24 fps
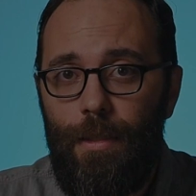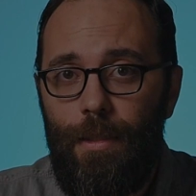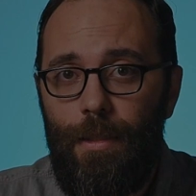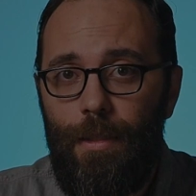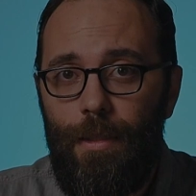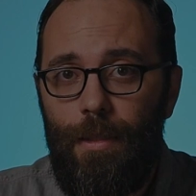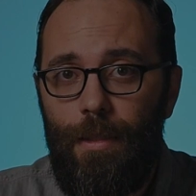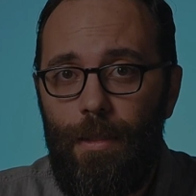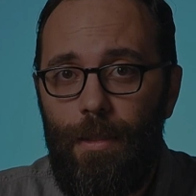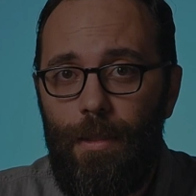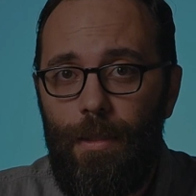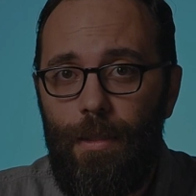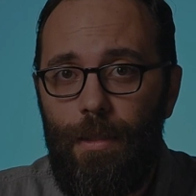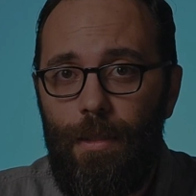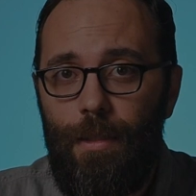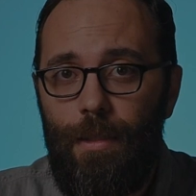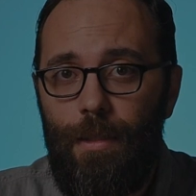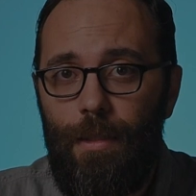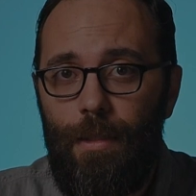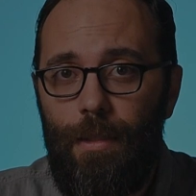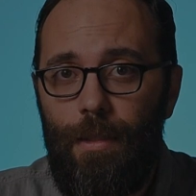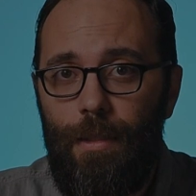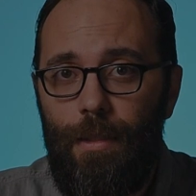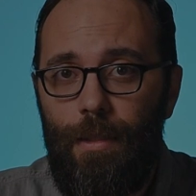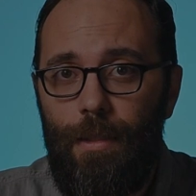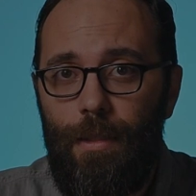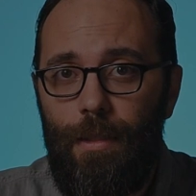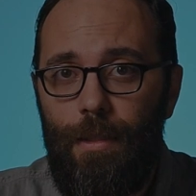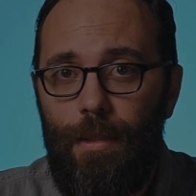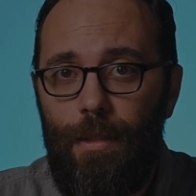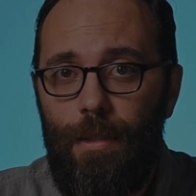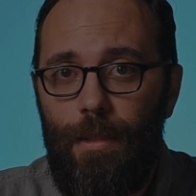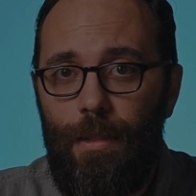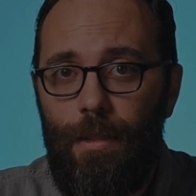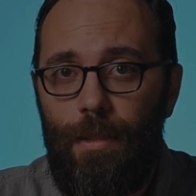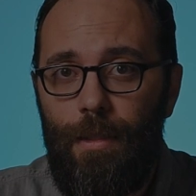
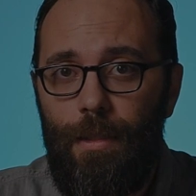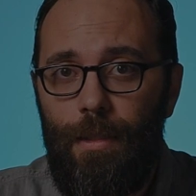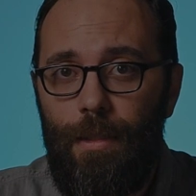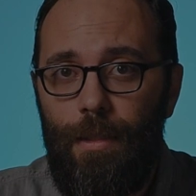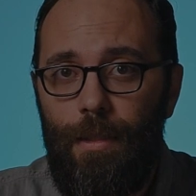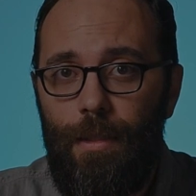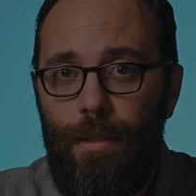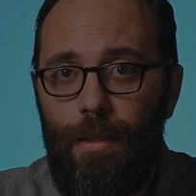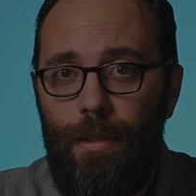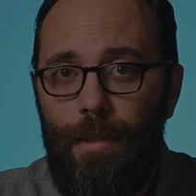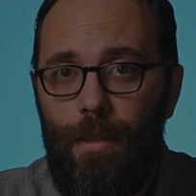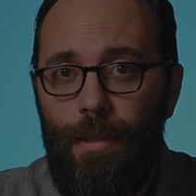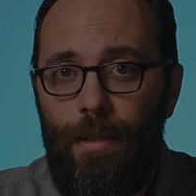[no speech]